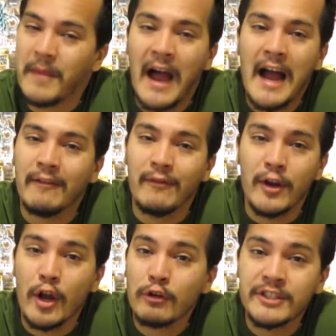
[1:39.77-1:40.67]
I have
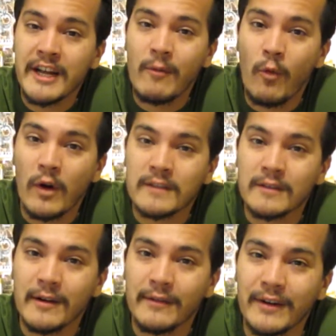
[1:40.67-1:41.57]
no shame
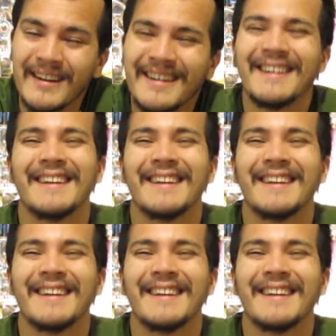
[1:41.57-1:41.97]
whatsoever.